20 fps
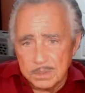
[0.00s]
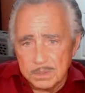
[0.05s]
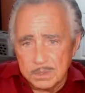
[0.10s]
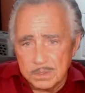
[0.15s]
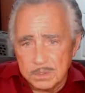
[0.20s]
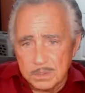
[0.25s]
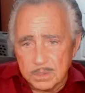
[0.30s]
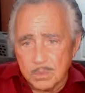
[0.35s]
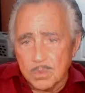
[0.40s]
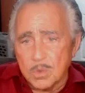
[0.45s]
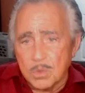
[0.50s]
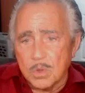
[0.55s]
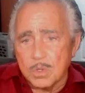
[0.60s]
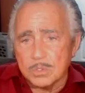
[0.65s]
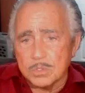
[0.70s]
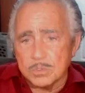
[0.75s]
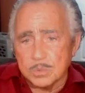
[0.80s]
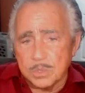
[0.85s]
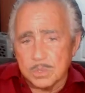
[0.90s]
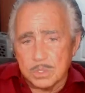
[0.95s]
the
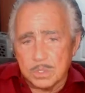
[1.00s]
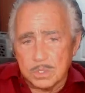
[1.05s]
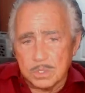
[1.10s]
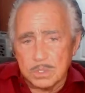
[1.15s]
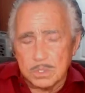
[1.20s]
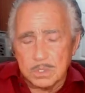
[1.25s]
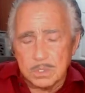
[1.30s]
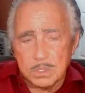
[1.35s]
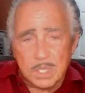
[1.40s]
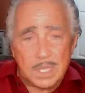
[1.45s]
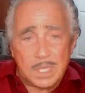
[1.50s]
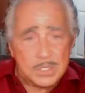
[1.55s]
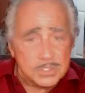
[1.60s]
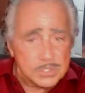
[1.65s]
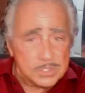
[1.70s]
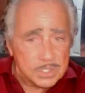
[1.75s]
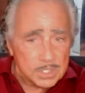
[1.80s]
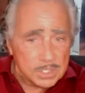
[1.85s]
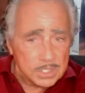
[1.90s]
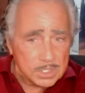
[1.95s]
wars we are
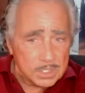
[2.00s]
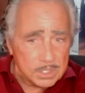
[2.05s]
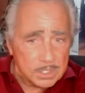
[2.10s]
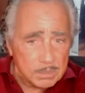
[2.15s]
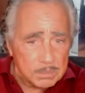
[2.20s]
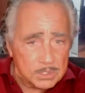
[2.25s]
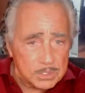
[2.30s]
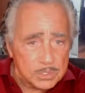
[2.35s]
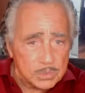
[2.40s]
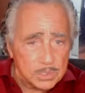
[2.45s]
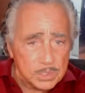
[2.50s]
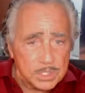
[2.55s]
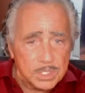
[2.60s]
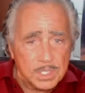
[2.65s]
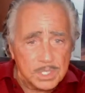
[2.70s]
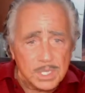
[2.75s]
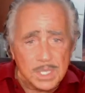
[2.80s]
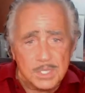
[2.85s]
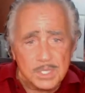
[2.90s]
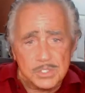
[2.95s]
constantly and habitually
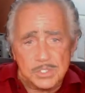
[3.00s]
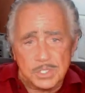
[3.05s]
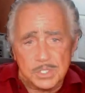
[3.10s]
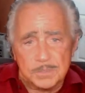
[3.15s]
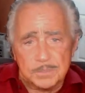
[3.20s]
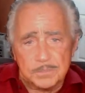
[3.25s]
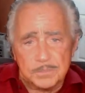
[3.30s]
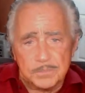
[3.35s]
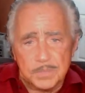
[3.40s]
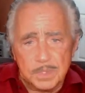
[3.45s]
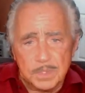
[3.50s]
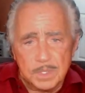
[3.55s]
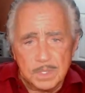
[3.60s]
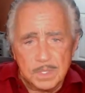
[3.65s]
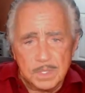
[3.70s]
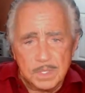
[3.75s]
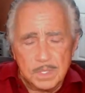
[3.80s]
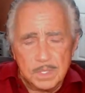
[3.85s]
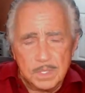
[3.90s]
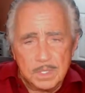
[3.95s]
engaged in.
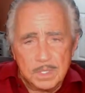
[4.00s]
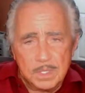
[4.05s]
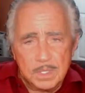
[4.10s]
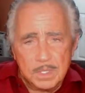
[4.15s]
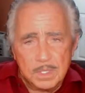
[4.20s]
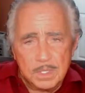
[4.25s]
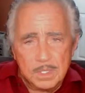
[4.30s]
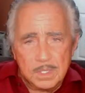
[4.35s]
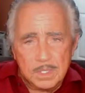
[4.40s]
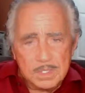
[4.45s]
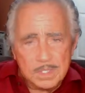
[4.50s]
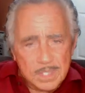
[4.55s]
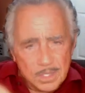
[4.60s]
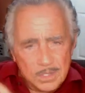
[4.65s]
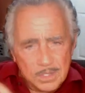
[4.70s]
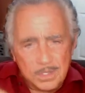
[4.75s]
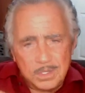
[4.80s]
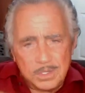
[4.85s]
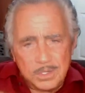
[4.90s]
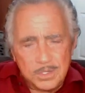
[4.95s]
Now
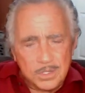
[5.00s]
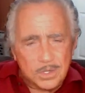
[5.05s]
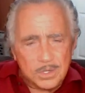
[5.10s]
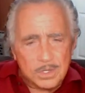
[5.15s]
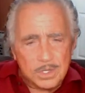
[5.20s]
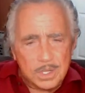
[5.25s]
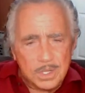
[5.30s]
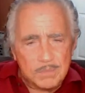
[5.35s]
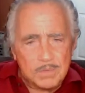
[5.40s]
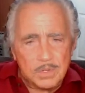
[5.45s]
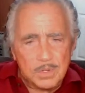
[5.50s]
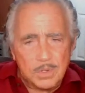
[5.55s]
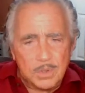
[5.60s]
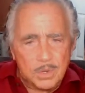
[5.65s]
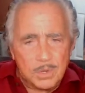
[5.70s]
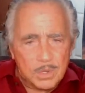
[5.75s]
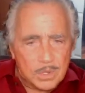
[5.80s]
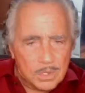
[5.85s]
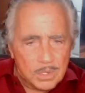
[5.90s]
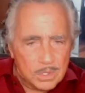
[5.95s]
look at your
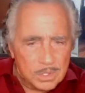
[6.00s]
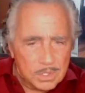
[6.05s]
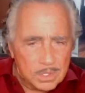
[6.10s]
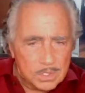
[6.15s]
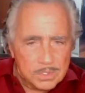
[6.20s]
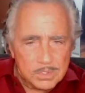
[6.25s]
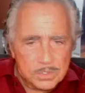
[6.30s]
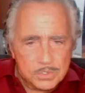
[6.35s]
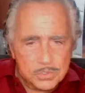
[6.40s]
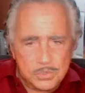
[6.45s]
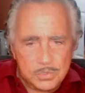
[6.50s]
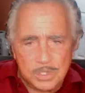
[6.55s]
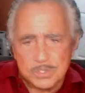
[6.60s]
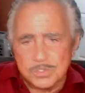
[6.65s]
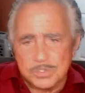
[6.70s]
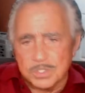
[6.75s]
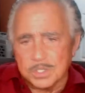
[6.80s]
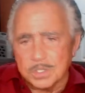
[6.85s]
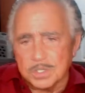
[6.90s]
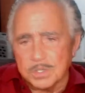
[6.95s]
ever-loyal,
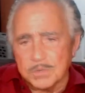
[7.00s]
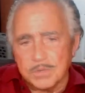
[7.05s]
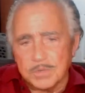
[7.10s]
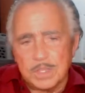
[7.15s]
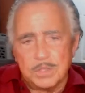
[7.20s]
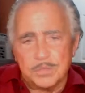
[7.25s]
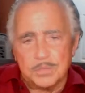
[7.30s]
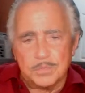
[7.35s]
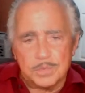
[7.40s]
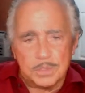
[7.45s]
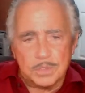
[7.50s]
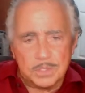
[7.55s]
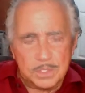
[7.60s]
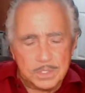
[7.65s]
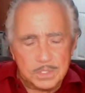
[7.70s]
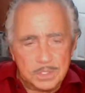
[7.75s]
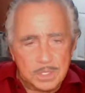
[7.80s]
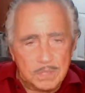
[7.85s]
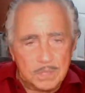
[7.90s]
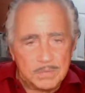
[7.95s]
trusting, faithful,
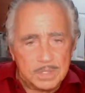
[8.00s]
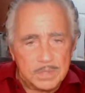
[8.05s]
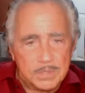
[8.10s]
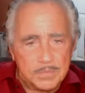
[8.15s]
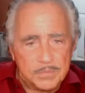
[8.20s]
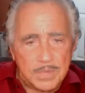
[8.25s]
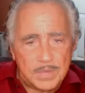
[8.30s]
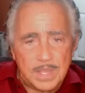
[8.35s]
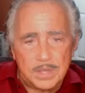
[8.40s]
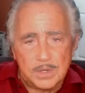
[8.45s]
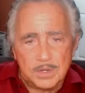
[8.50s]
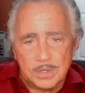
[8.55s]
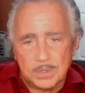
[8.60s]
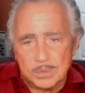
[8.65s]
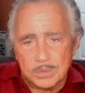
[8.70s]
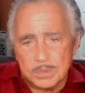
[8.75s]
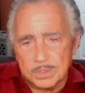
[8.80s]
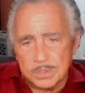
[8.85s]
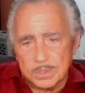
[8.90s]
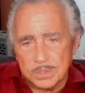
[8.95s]
and loving
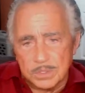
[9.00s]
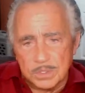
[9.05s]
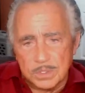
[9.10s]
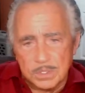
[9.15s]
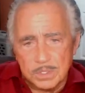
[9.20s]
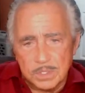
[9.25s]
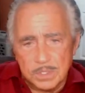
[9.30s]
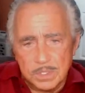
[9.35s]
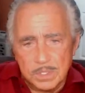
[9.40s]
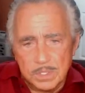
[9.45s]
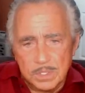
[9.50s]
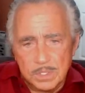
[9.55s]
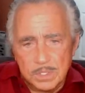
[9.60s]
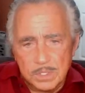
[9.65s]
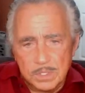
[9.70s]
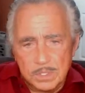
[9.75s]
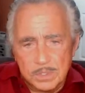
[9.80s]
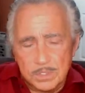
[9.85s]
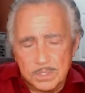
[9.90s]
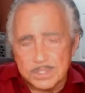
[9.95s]
Fido
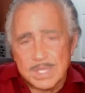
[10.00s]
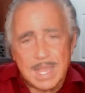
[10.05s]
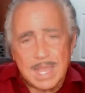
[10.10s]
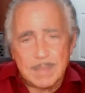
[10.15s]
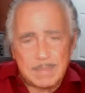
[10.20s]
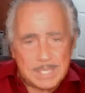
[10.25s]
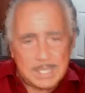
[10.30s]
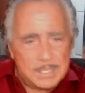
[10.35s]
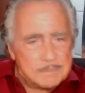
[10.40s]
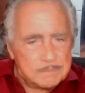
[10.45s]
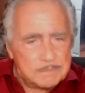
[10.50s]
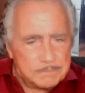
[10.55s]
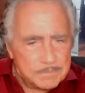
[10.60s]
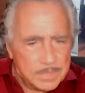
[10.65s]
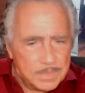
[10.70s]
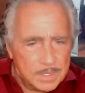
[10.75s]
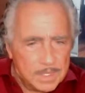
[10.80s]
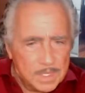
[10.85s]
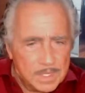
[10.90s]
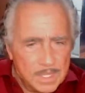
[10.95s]
or Tabby,
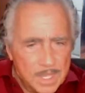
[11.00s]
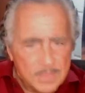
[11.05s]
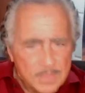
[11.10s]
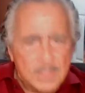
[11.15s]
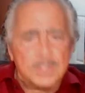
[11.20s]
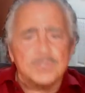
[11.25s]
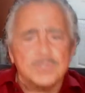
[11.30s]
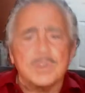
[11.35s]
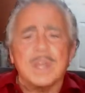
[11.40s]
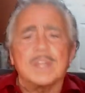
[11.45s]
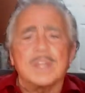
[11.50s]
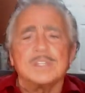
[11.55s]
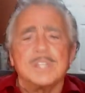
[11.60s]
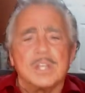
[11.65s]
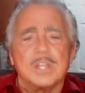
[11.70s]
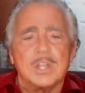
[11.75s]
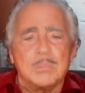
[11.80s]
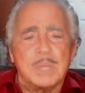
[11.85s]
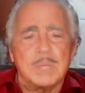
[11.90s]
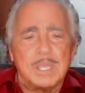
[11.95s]
and then try to
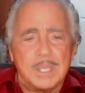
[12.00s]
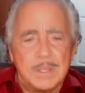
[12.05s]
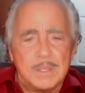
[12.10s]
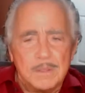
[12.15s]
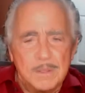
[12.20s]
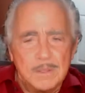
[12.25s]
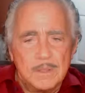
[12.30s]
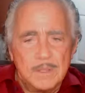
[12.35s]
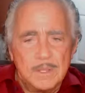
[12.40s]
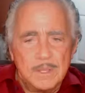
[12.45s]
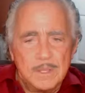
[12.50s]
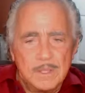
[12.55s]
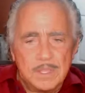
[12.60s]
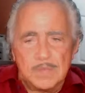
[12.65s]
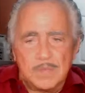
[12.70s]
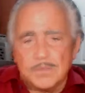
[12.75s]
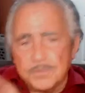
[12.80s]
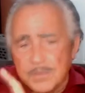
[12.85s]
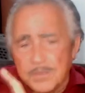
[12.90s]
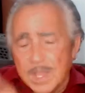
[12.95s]
tell me
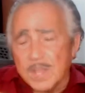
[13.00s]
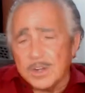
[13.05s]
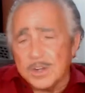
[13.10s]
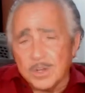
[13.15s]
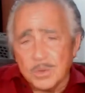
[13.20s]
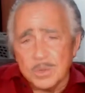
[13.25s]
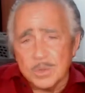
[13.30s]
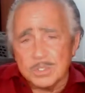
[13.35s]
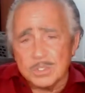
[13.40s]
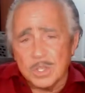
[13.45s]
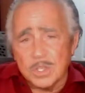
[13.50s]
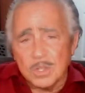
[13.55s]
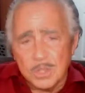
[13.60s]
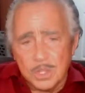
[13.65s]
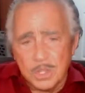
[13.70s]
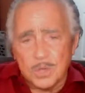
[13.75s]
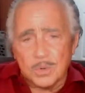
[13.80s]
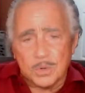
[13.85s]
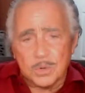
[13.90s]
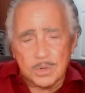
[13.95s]
that Fido is a
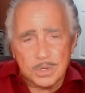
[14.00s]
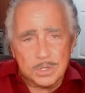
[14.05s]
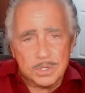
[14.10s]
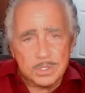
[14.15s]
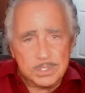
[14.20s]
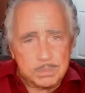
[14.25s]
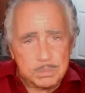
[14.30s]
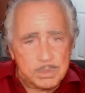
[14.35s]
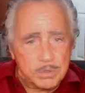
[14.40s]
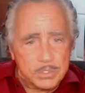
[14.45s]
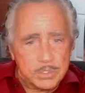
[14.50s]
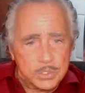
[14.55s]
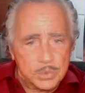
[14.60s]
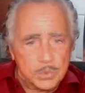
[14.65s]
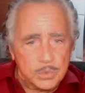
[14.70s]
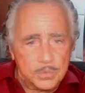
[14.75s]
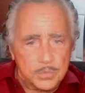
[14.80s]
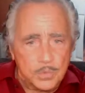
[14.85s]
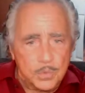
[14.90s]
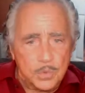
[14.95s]
lower
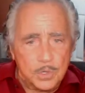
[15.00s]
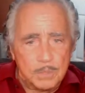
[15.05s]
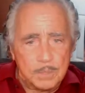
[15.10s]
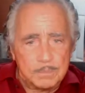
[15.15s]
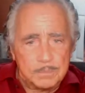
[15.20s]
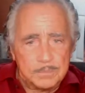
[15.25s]
spiritual form.